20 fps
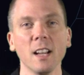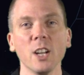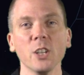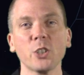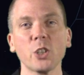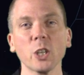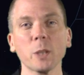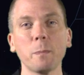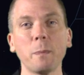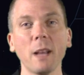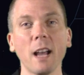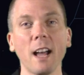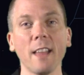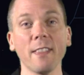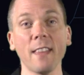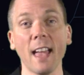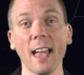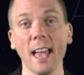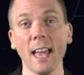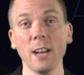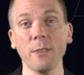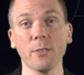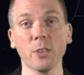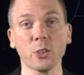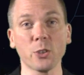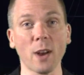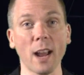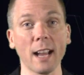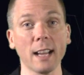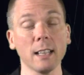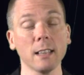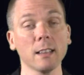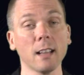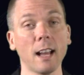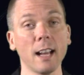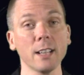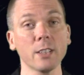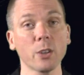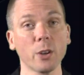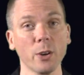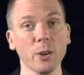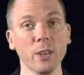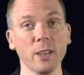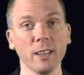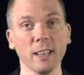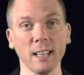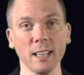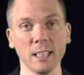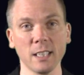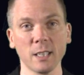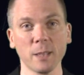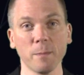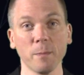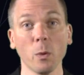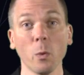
Just beyond the head of the dragon lies Hercules,